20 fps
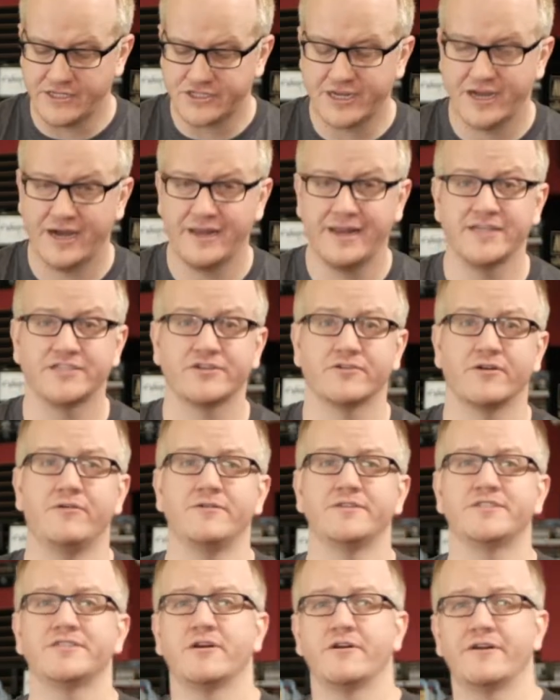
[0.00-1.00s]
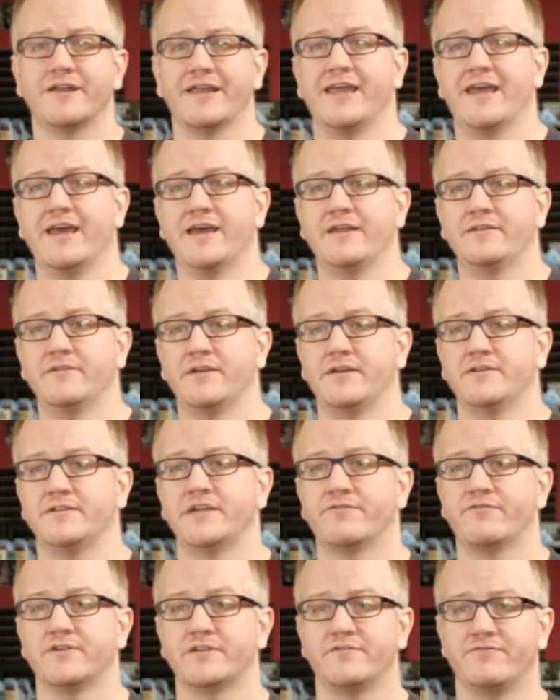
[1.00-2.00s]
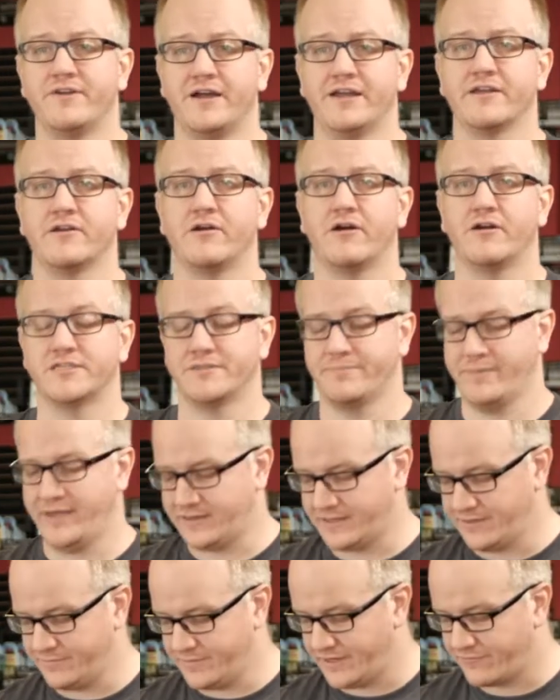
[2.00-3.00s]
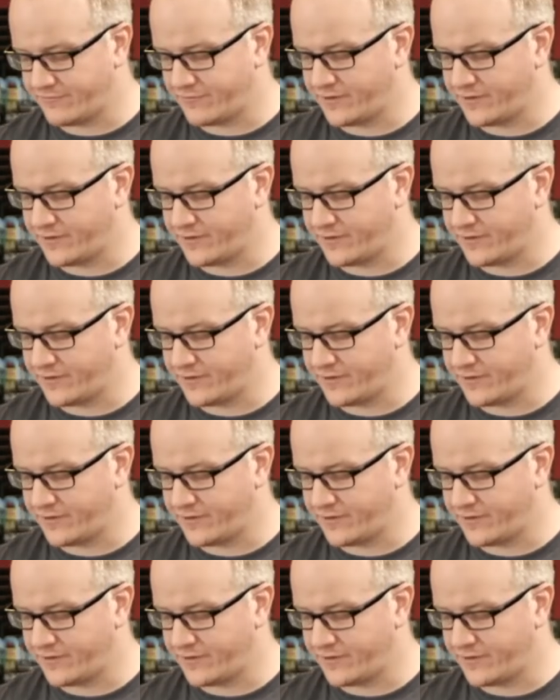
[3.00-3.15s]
Each god has their own starting hand, different divine cards that make them